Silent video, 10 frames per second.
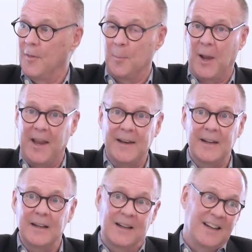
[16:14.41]
The
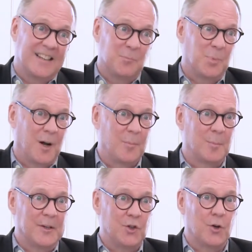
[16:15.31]
painting, it's
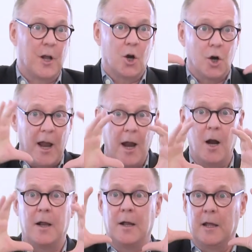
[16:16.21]
probably dirty. Her
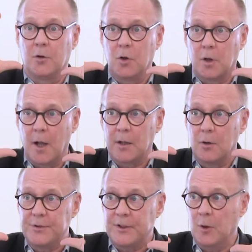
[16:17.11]
hair, it looked
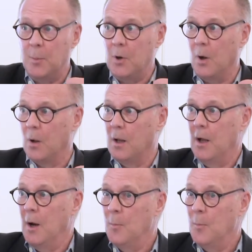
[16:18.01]
like Lucille Ball.